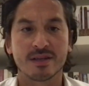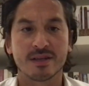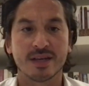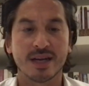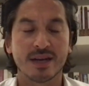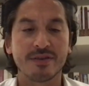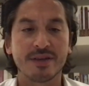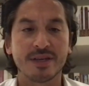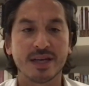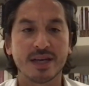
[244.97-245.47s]
an
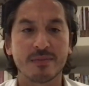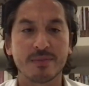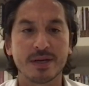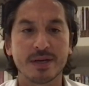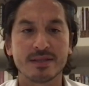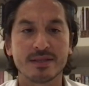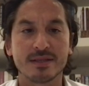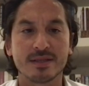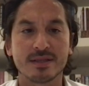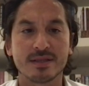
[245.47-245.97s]
everyday
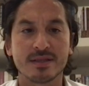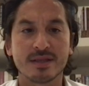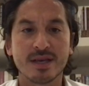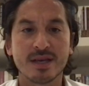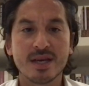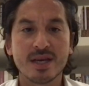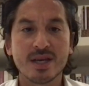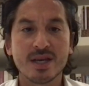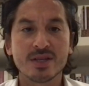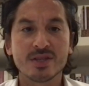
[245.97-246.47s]
basis.
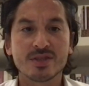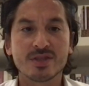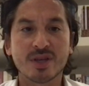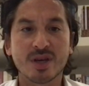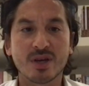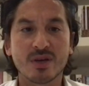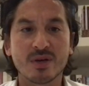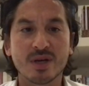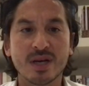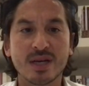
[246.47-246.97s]

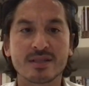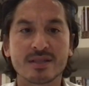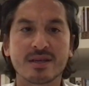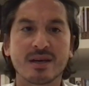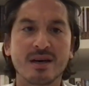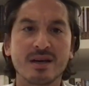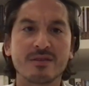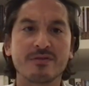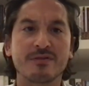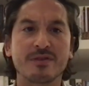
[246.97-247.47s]
So it's
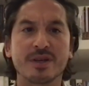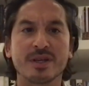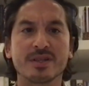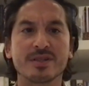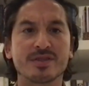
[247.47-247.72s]
hard for us